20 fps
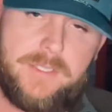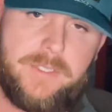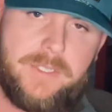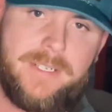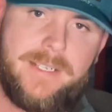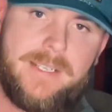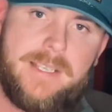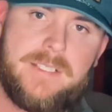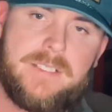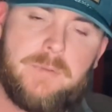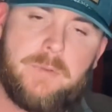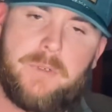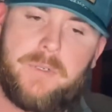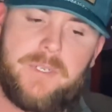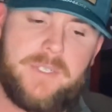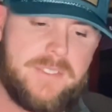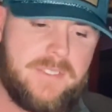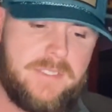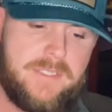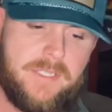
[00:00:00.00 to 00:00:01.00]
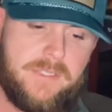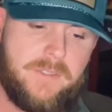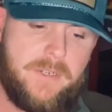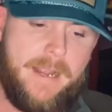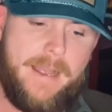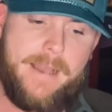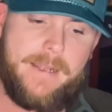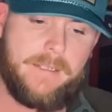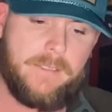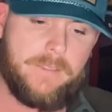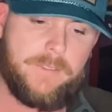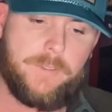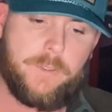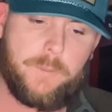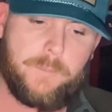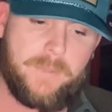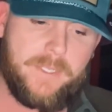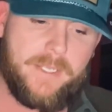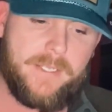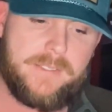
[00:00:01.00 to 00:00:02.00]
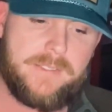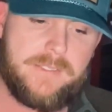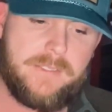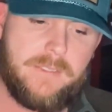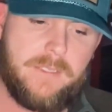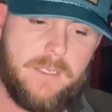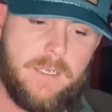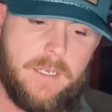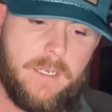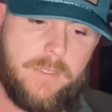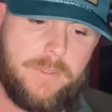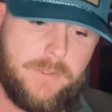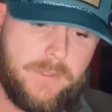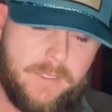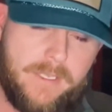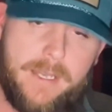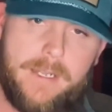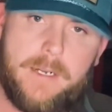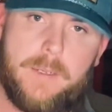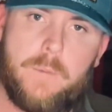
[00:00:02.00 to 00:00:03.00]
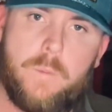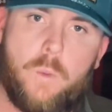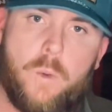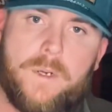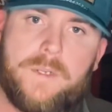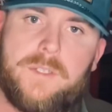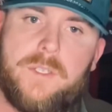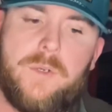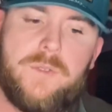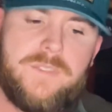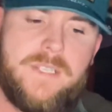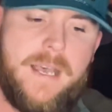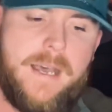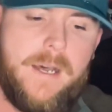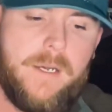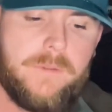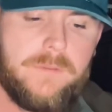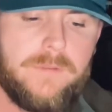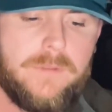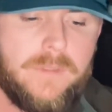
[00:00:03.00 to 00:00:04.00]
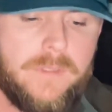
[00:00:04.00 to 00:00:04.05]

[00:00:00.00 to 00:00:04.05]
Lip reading: You're going to get some creases in your hat a little bit. You can kind of work those out.